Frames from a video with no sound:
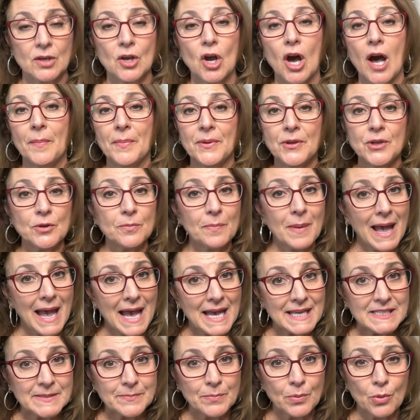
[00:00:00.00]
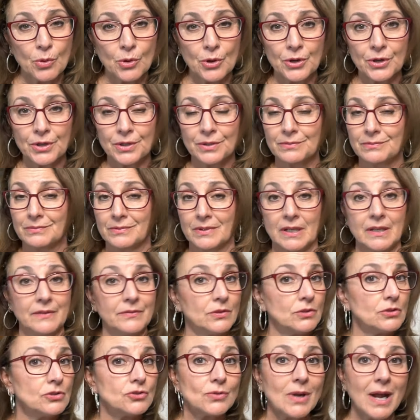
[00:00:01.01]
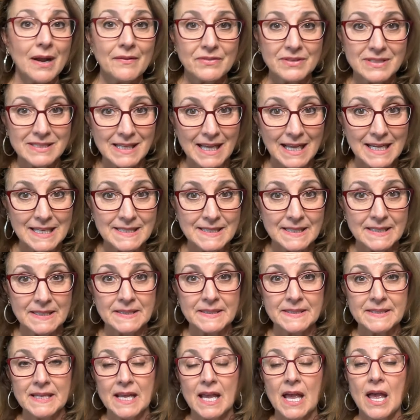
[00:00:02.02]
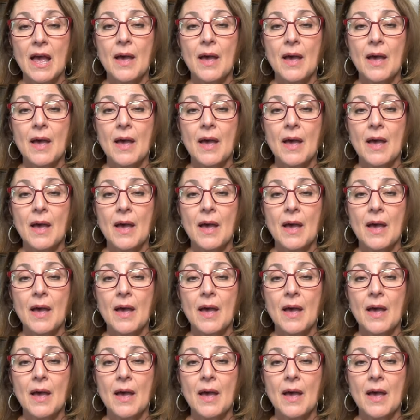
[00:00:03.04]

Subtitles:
Copy your passport, even your driver's license,